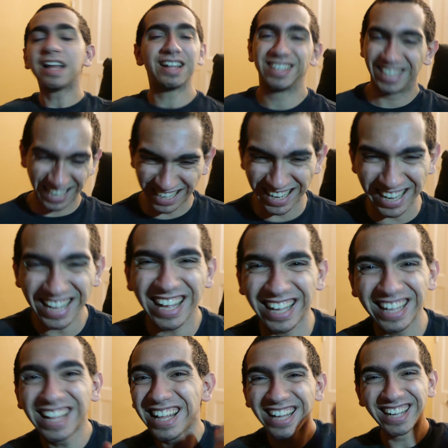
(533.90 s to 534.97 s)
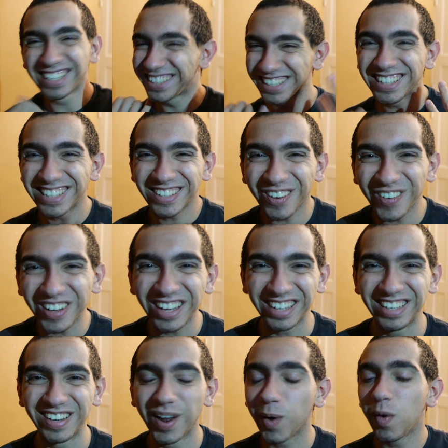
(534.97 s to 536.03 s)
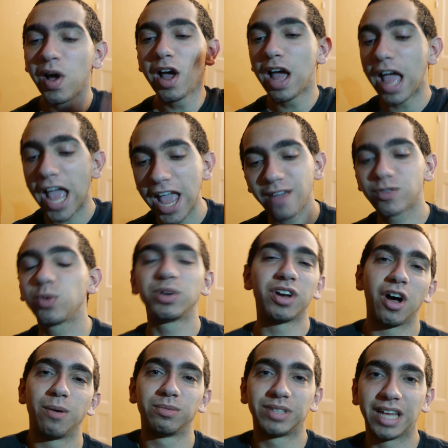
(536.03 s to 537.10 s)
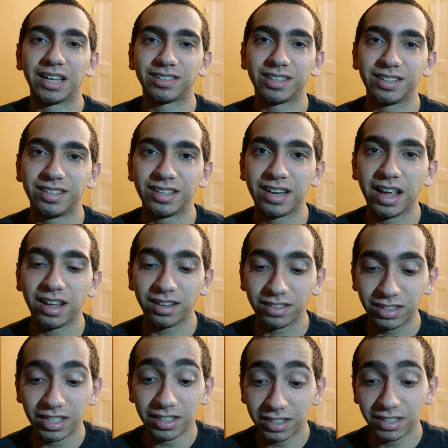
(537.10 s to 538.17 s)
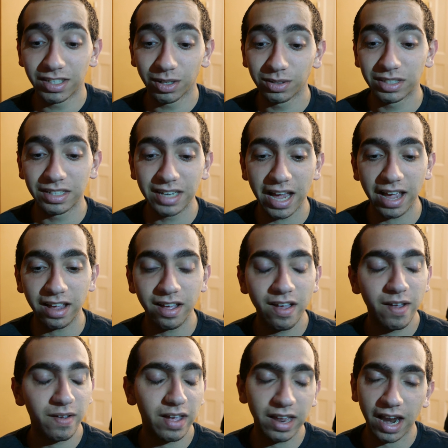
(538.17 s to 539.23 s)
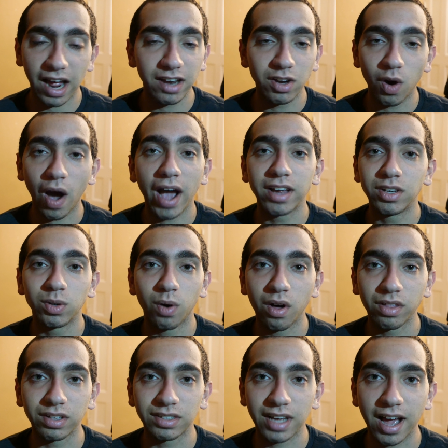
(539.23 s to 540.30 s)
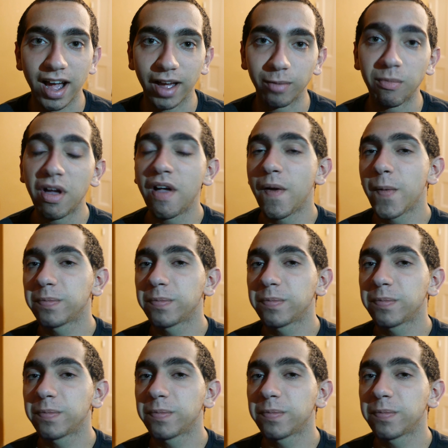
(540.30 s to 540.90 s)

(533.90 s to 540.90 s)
like, it's just so good, you know? Everyone hums that to still today, and I know I do all the time.